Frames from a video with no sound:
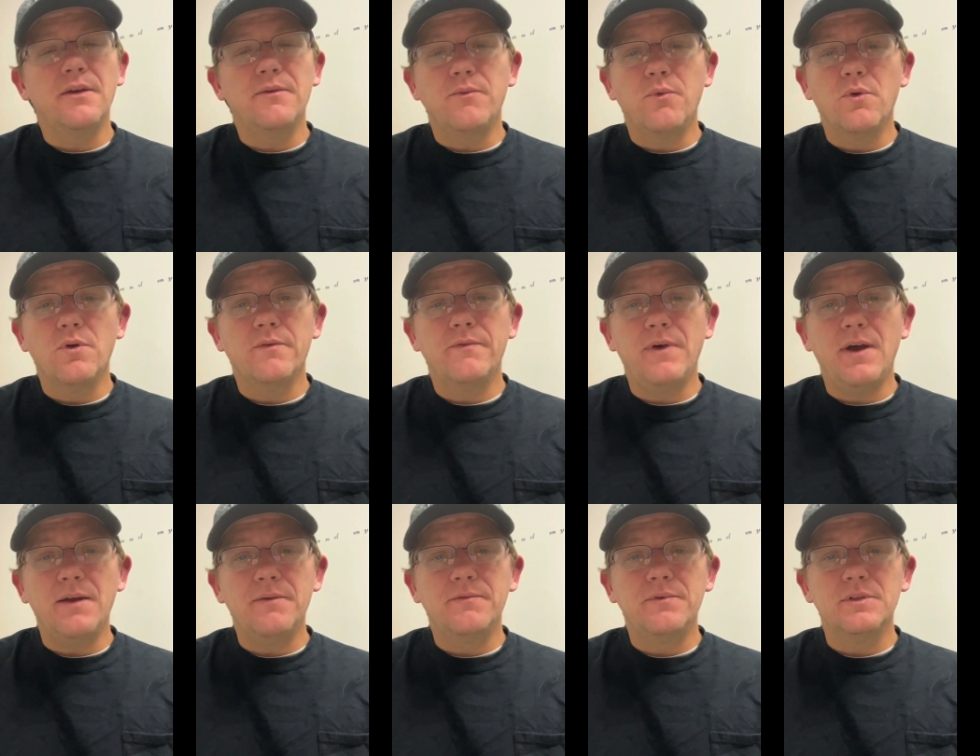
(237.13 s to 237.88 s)
4 to
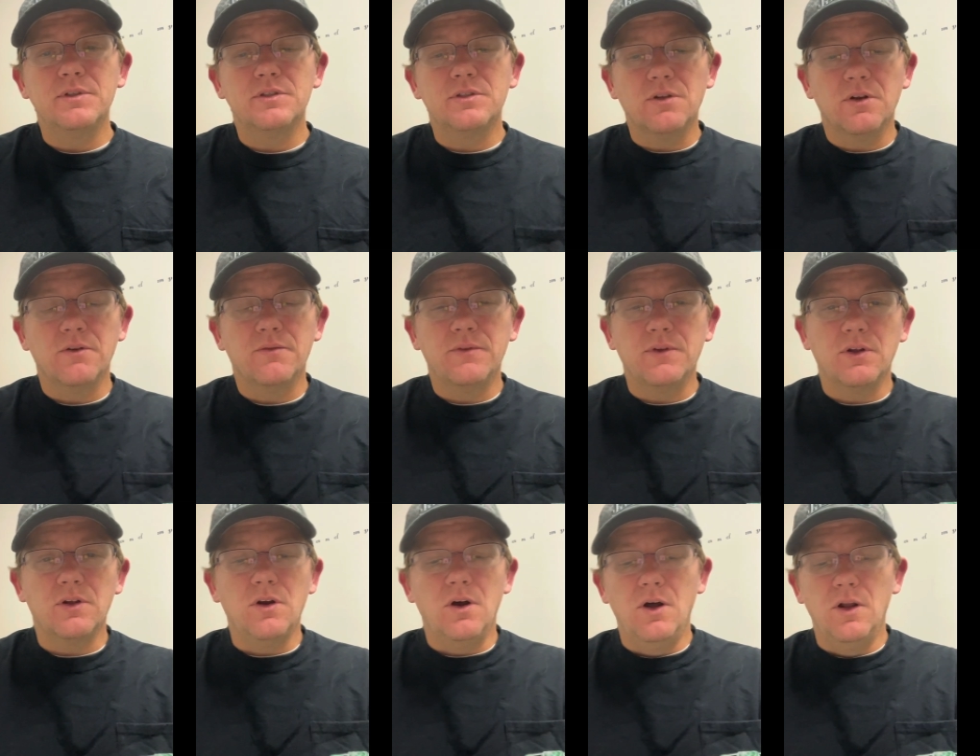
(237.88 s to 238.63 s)
5 foot surf, they're
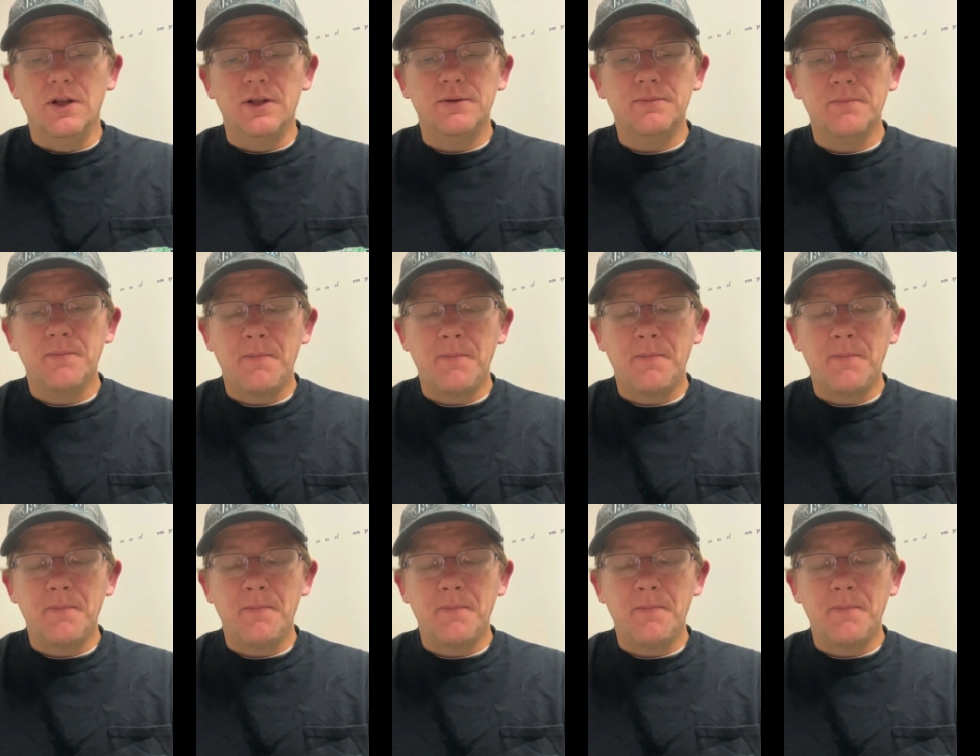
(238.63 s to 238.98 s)
calling.